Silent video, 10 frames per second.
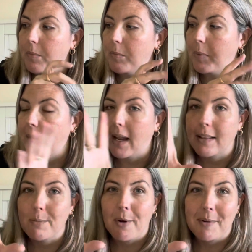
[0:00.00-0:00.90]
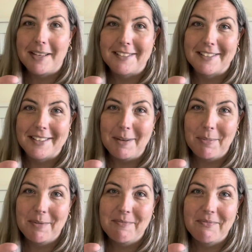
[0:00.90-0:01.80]
at the moment he's asleep
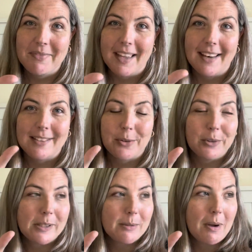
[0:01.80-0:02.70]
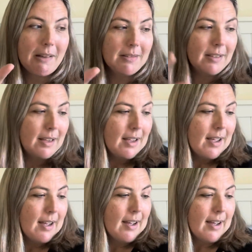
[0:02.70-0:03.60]
and all is well.
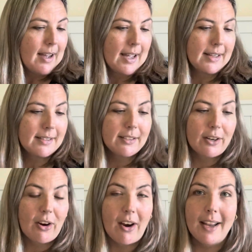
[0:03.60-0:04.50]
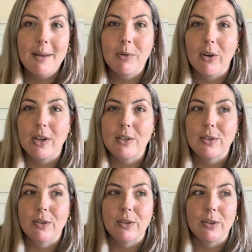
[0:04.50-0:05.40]
And so I am going
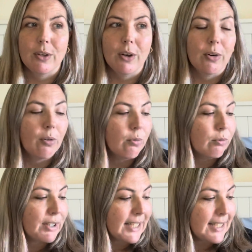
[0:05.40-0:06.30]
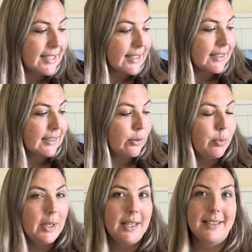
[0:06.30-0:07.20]
to read a little
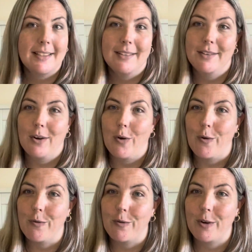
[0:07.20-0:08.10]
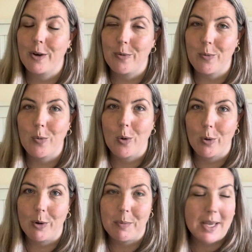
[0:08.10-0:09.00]
bit of
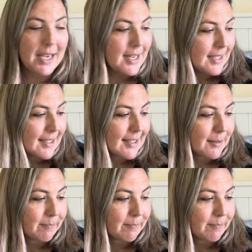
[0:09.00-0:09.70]
War and Peace